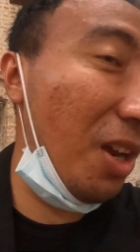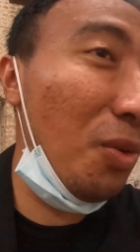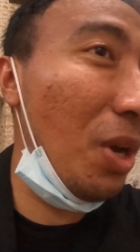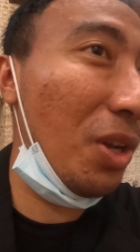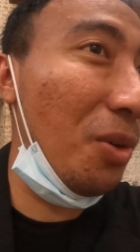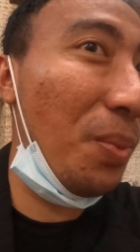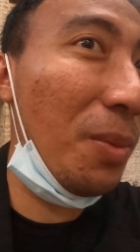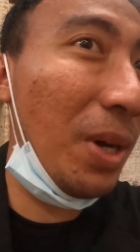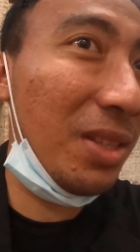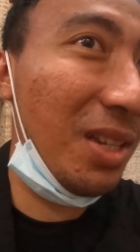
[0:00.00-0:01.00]
I don't want to
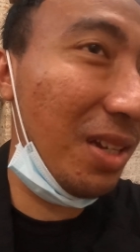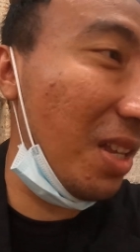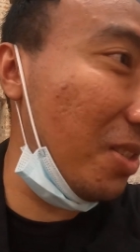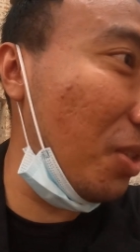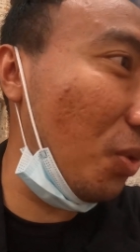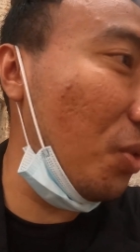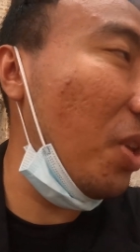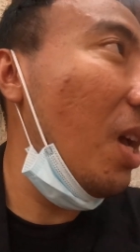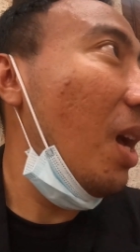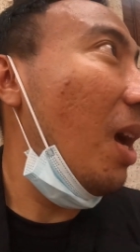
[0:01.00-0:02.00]
compare, but uh, that's the truth.